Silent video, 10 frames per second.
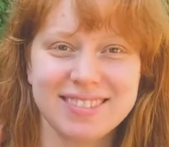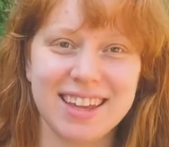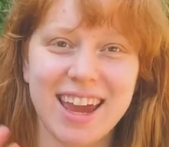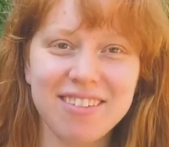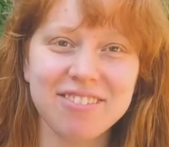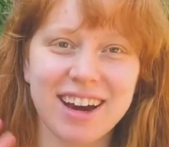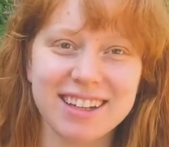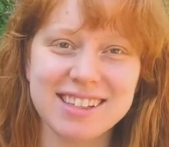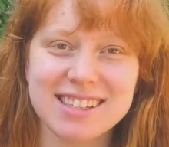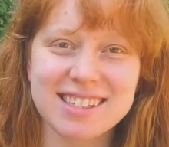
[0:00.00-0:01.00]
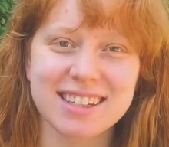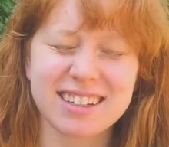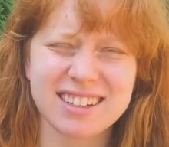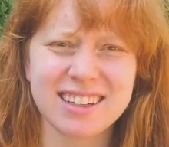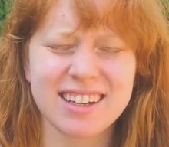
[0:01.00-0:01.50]
Hey friends,
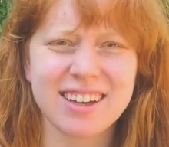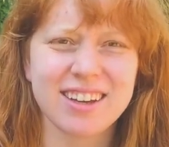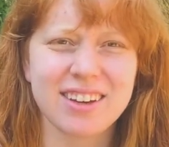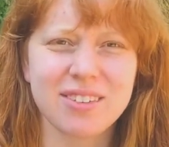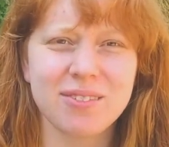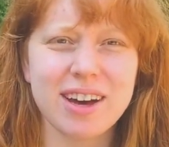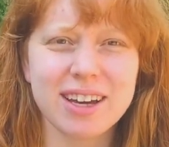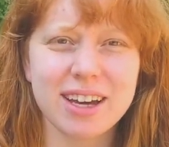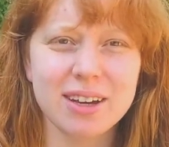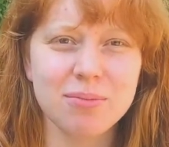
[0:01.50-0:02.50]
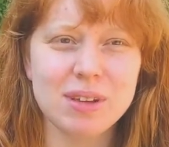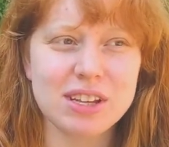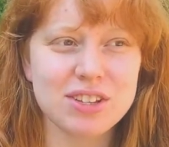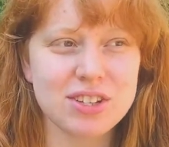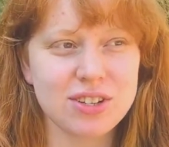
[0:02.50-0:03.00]
welcome
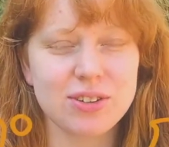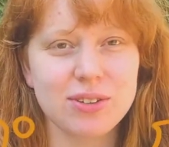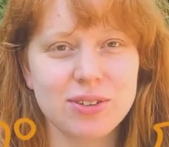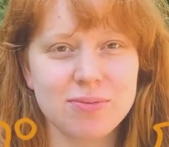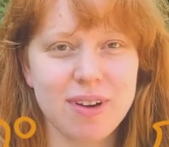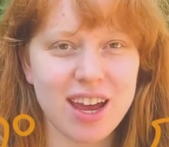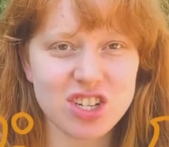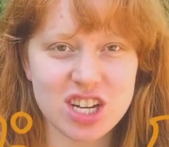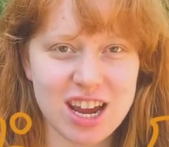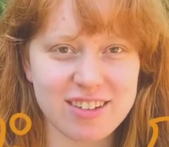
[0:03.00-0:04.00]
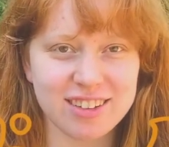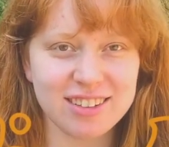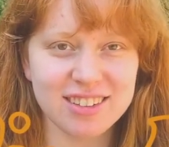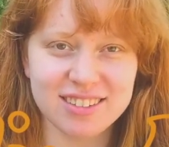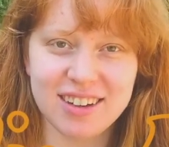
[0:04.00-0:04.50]
to my
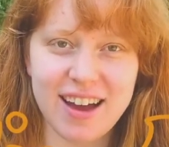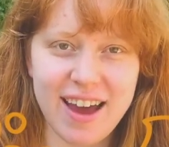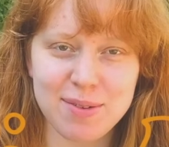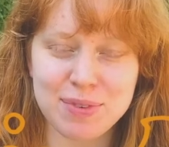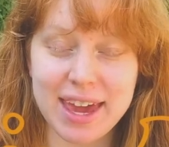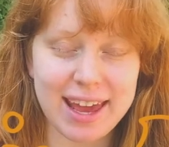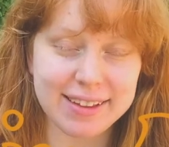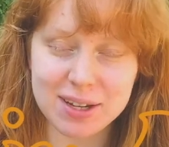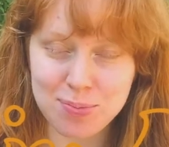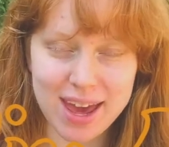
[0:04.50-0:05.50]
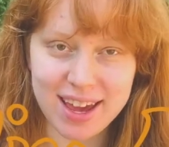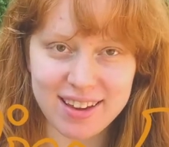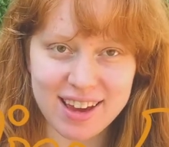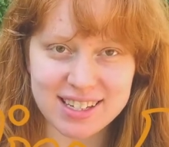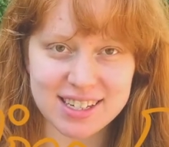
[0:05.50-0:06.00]
channel. I'm Kaylin
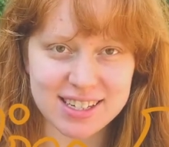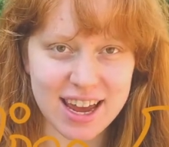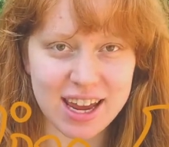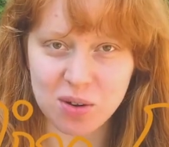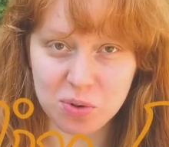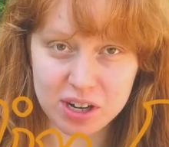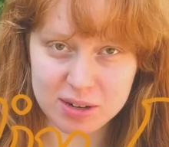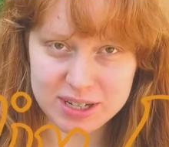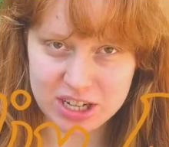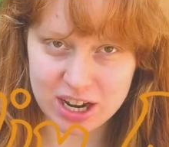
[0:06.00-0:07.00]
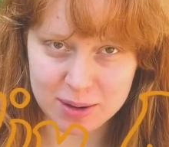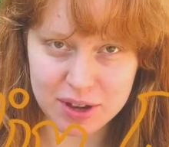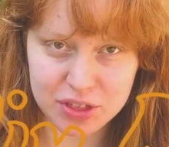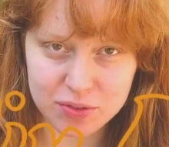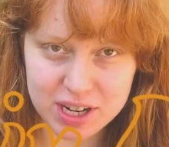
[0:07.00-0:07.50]
May, and today we're going to be talking
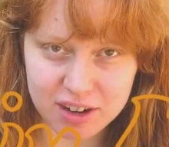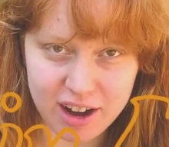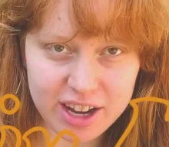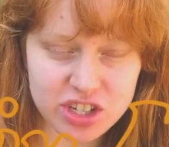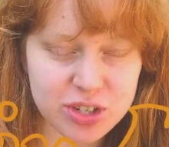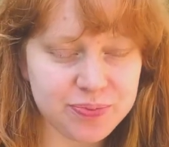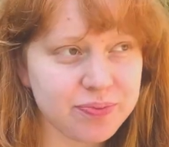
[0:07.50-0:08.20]
about the reading rush.